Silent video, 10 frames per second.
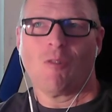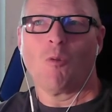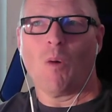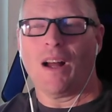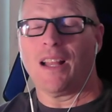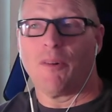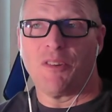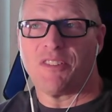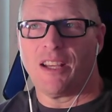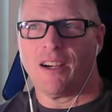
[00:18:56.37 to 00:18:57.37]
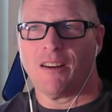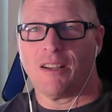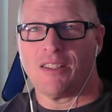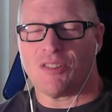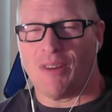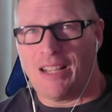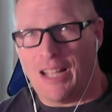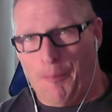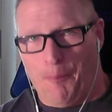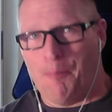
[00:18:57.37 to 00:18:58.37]
while I was there. So I
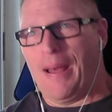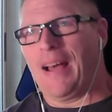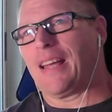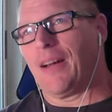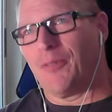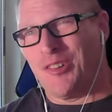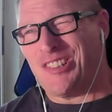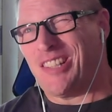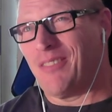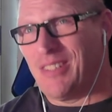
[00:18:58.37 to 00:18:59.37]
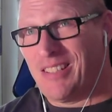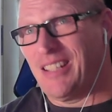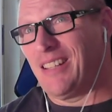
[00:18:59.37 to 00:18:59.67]
got back after 17